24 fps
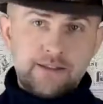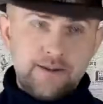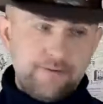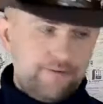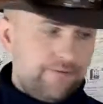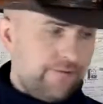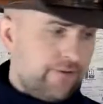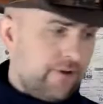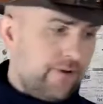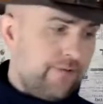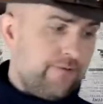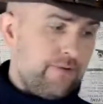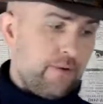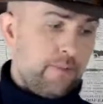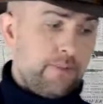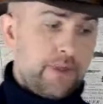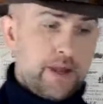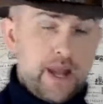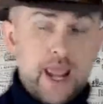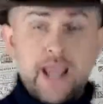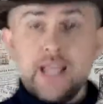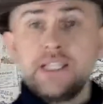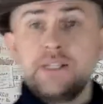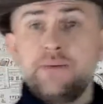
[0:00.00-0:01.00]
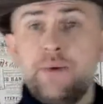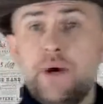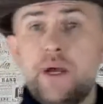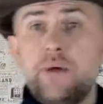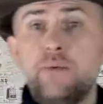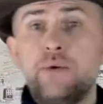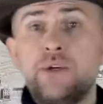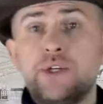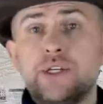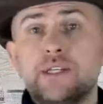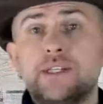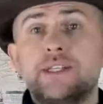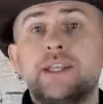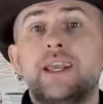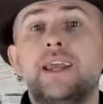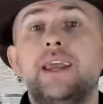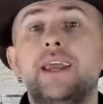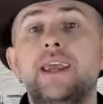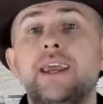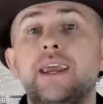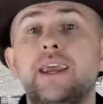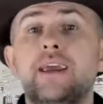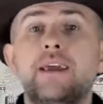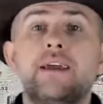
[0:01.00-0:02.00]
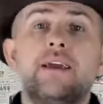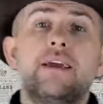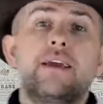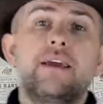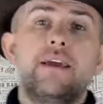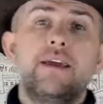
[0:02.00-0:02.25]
different from the next one, which is E,